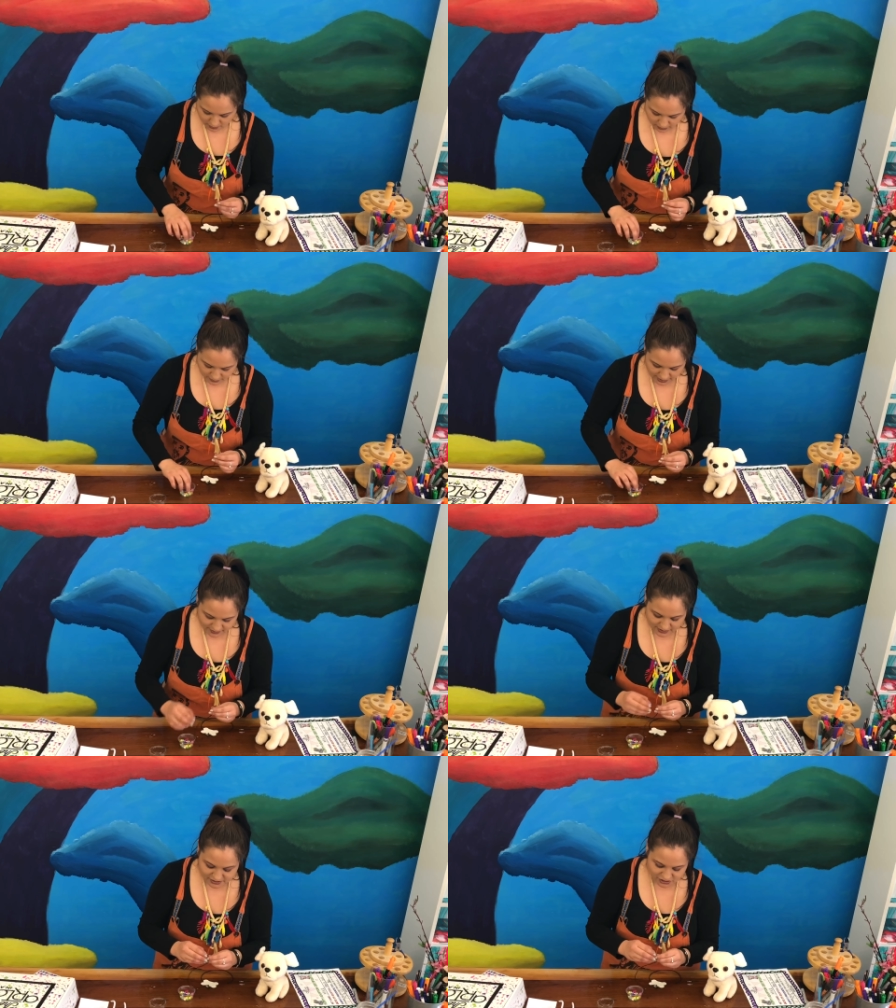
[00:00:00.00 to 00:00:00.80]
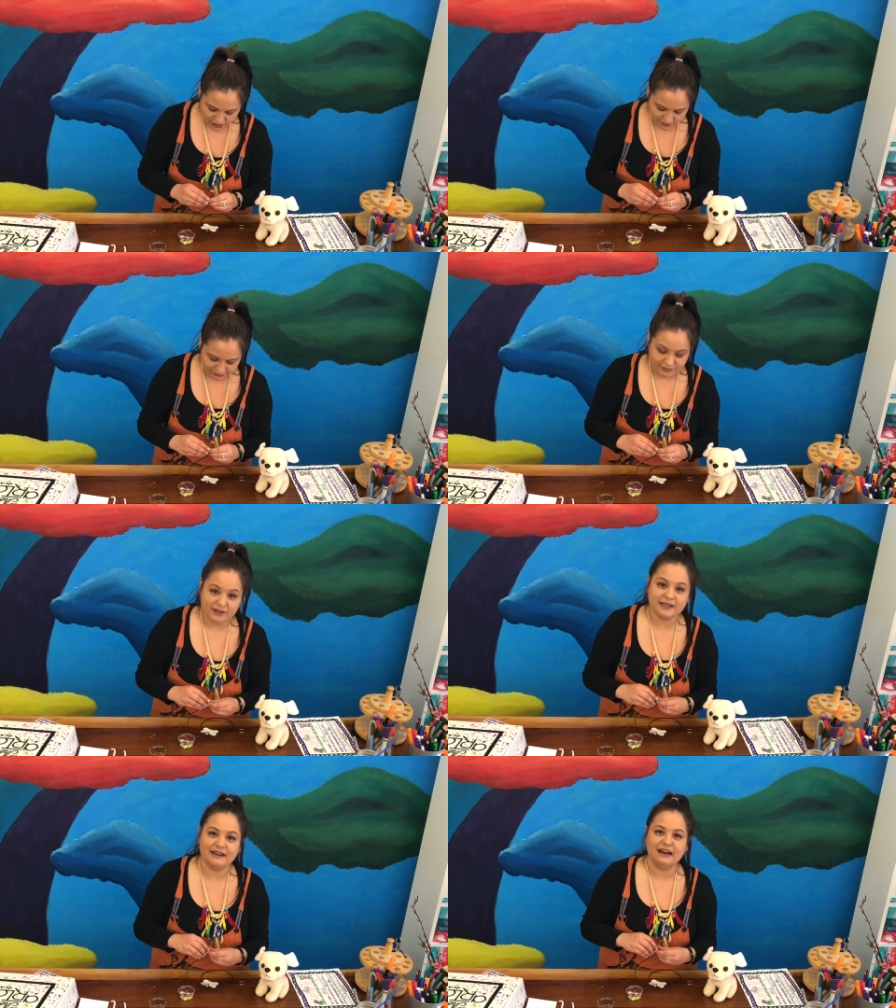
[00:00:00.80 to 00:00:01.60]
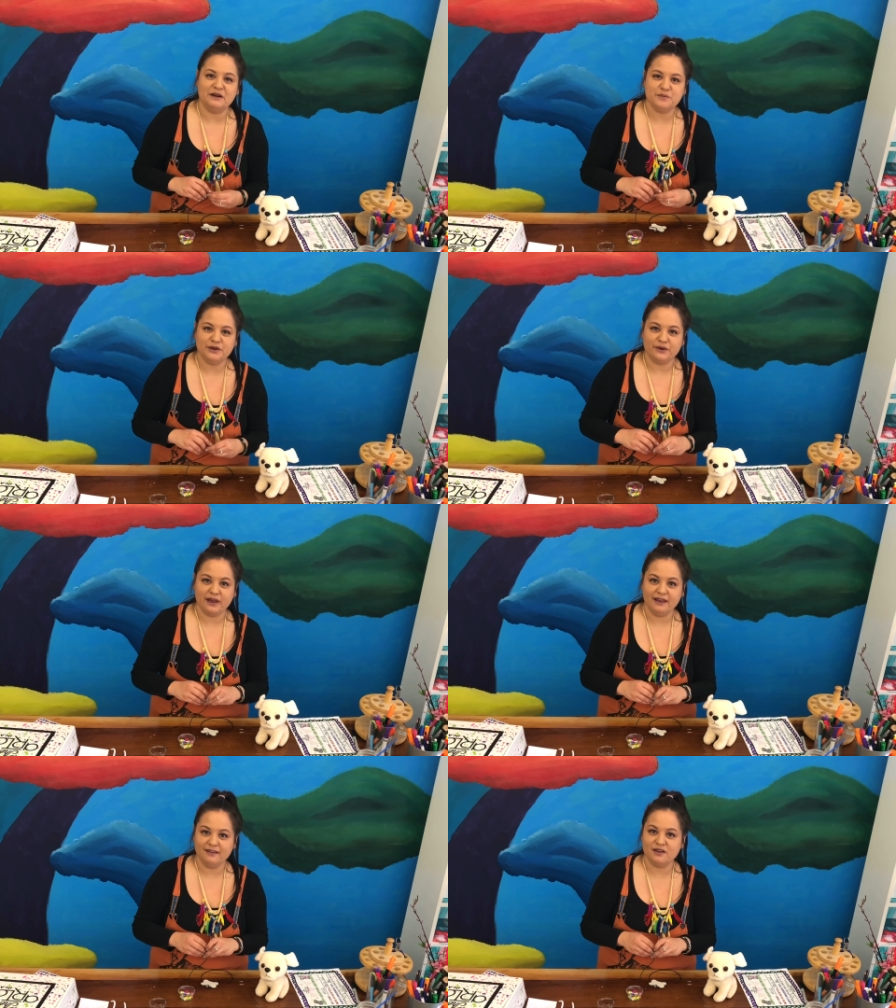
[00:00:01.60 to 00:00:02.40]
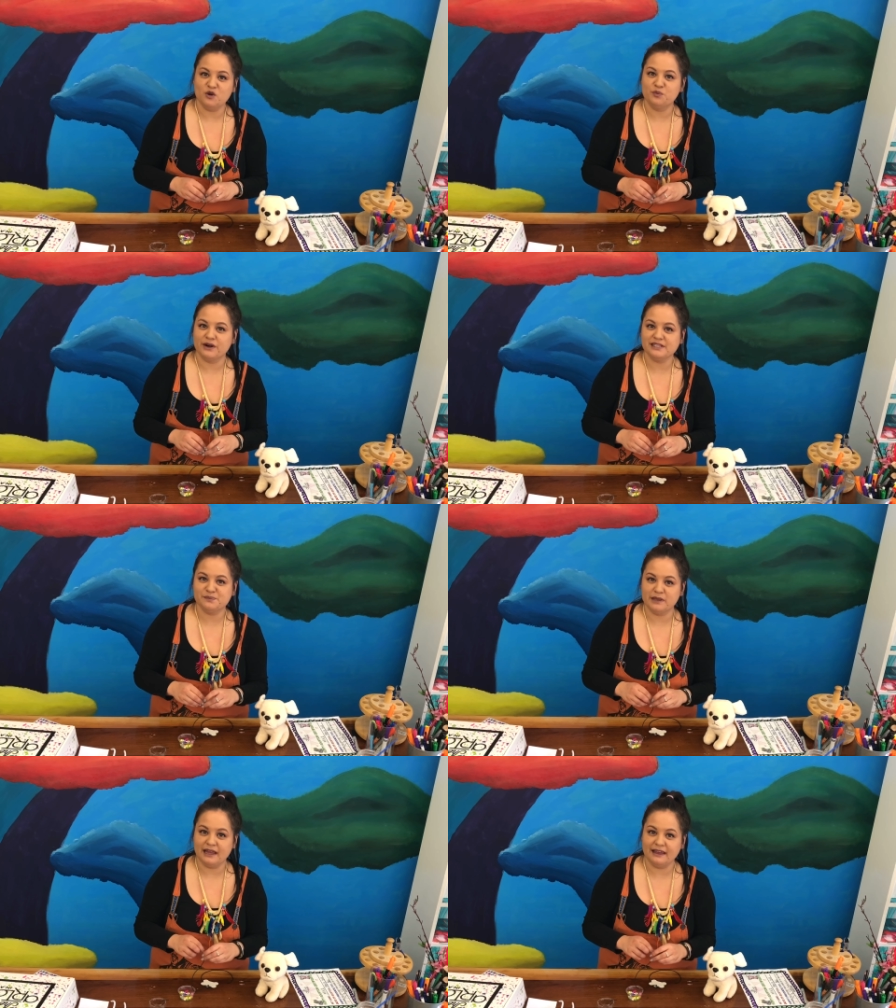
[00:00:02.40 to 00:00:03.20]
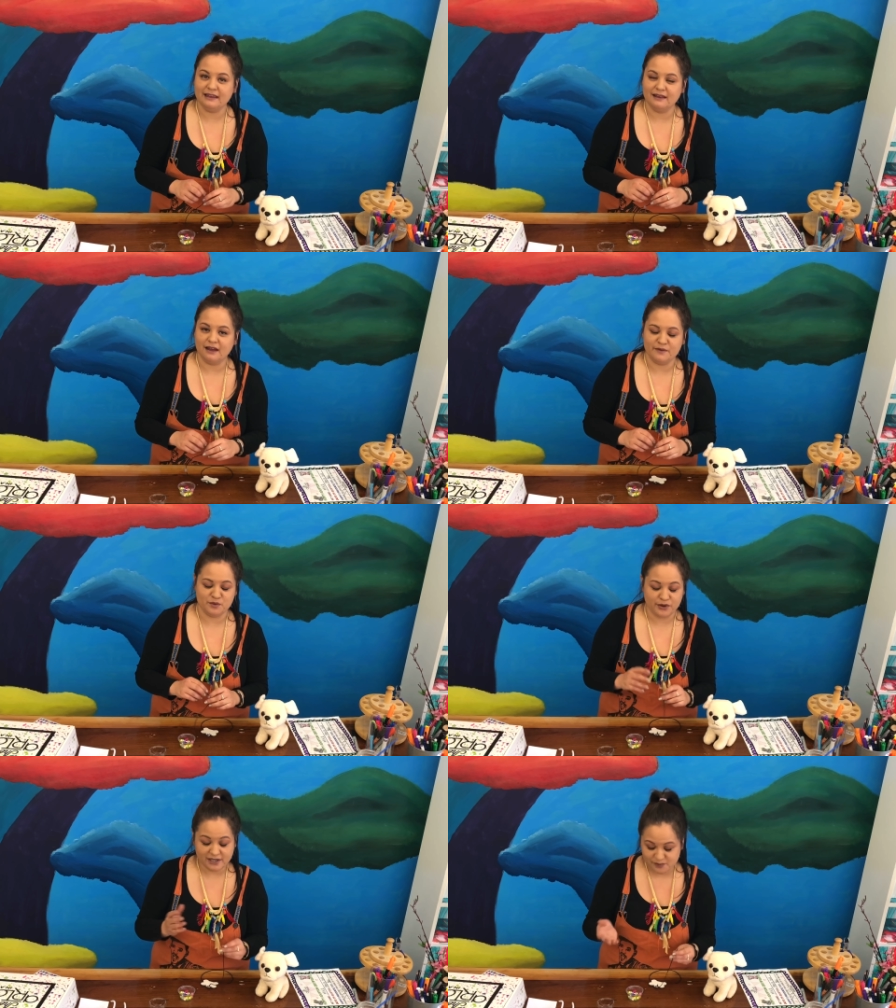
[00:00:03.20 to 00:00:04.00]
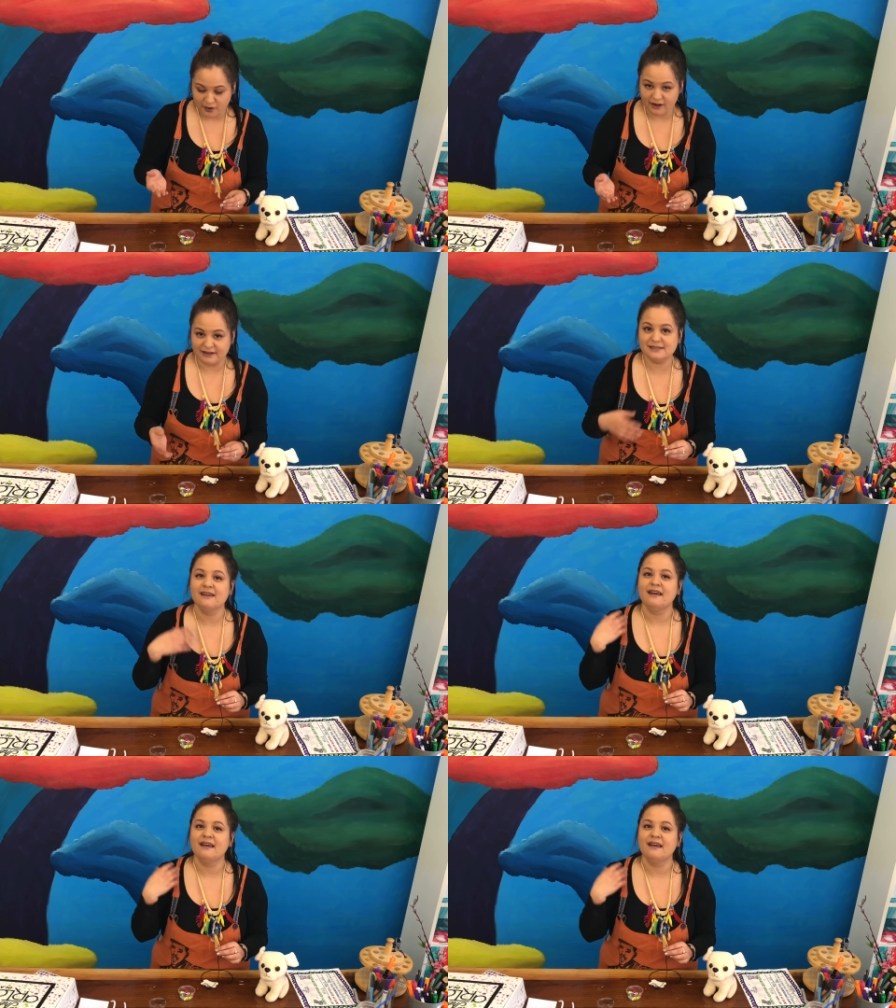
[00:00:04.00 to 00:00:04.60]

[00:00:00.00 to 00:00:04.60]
All right, and then start filling it up, okay? Go press play, I mean press pause,